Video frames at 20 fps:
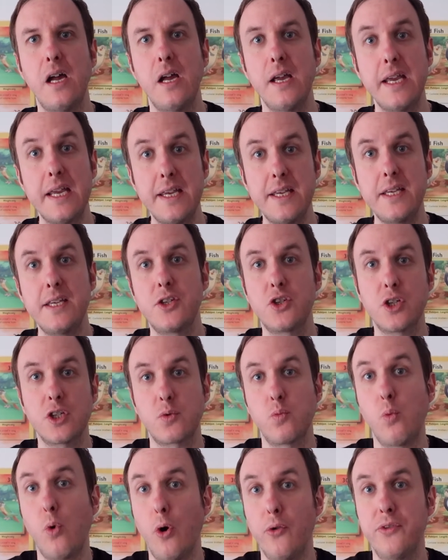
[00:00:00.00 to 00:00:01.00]
It is just
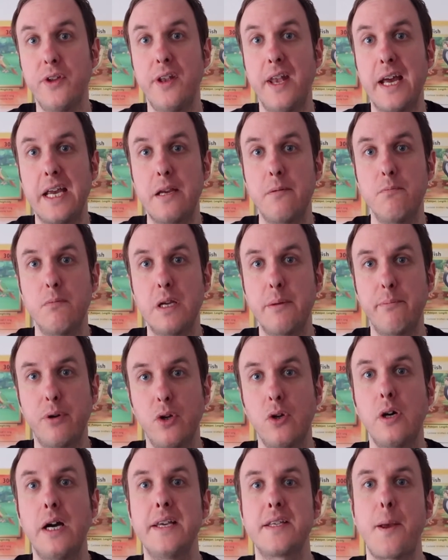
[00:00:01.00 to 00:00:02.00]
what the name
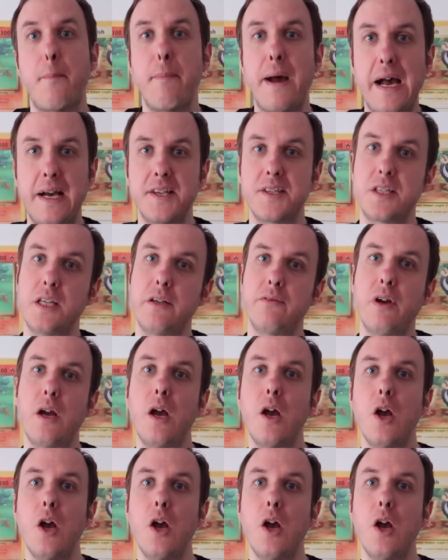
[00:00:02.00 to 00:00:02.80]
implies, passive.